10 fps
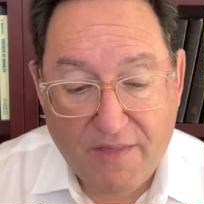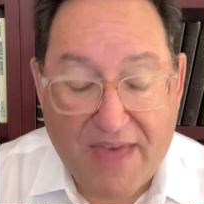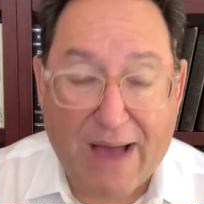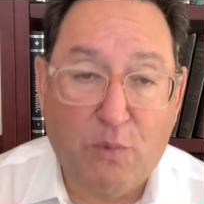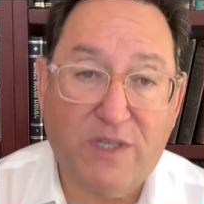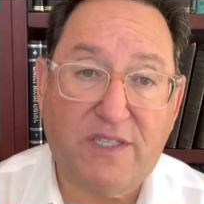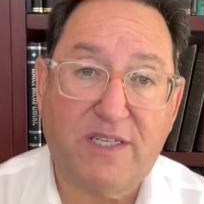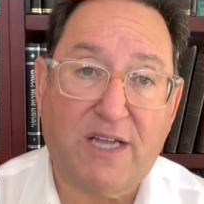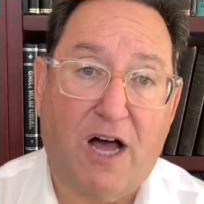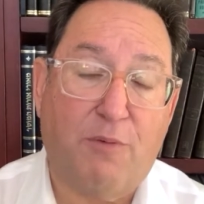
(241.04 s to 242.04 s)
That was the
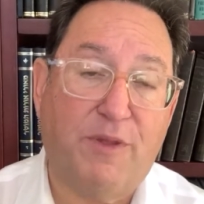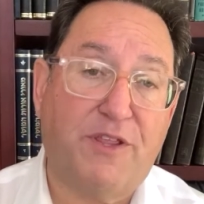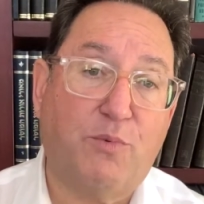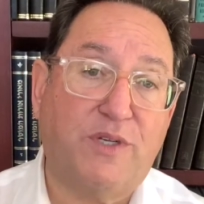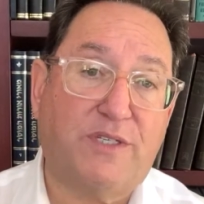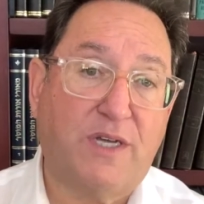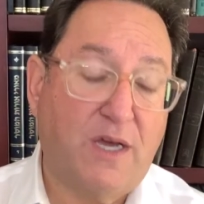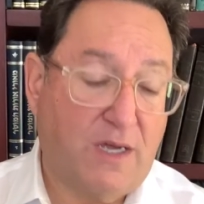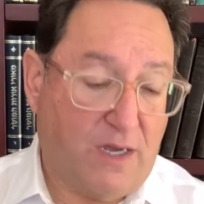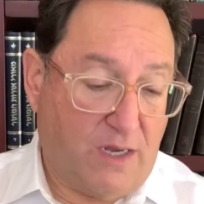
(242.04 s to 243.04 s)
Talmud that was
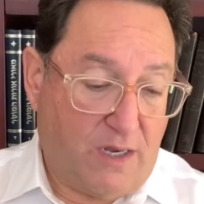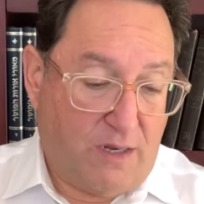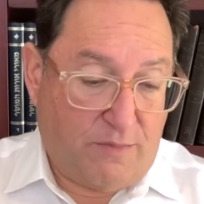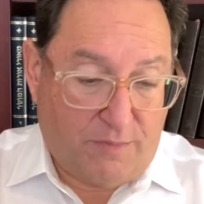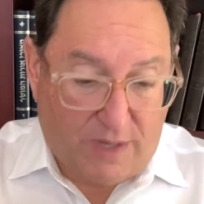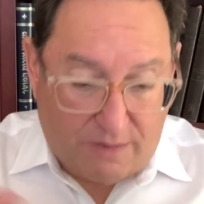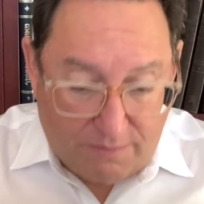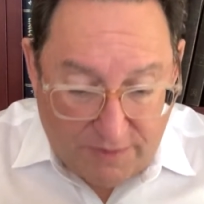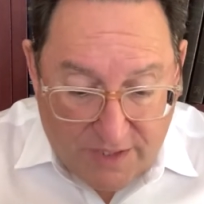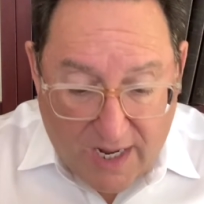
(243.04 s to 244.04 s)

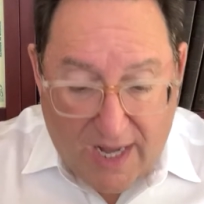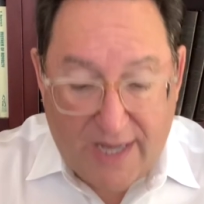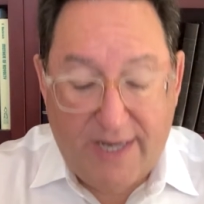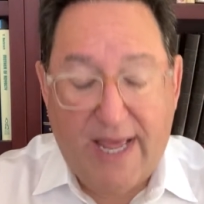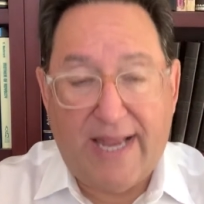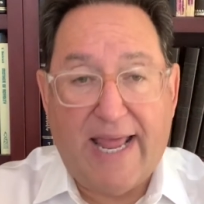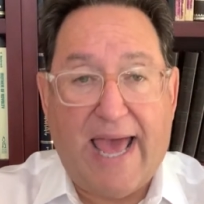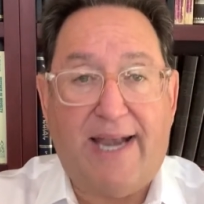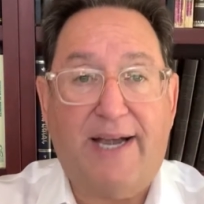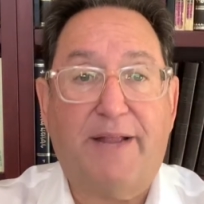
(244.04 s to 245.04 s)
done and
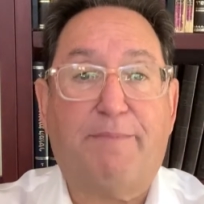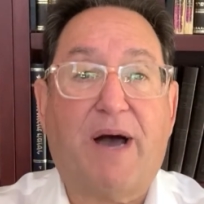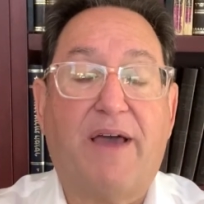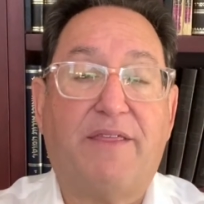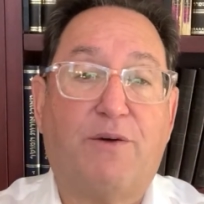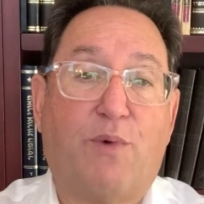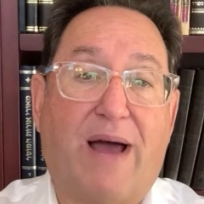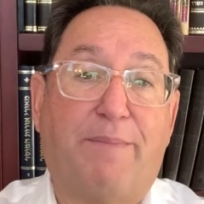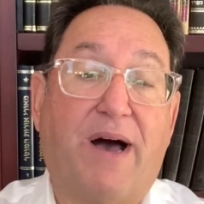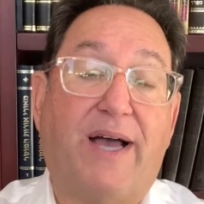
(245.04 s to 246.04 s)
edited by the
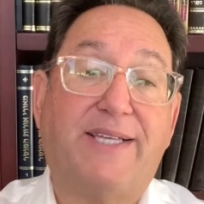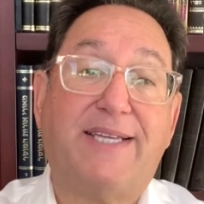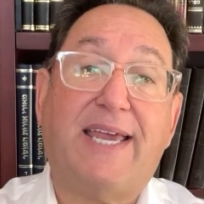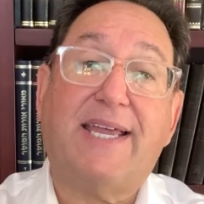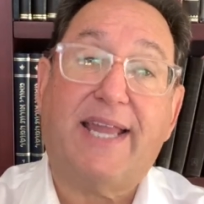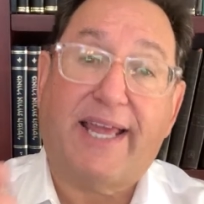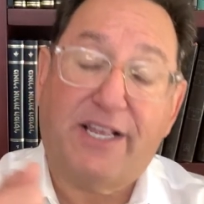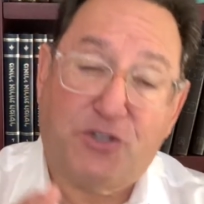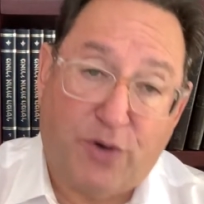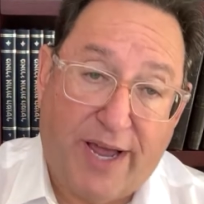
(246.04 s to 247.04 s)
rabbis in
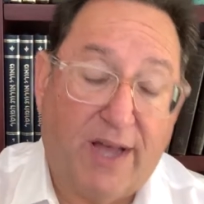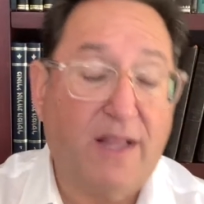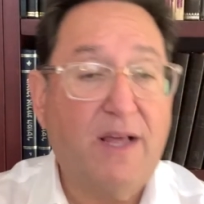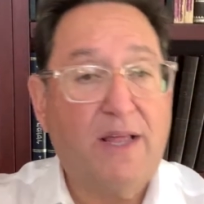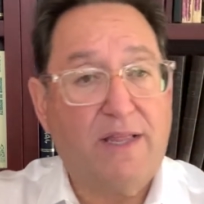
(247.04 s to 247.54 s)
Israel.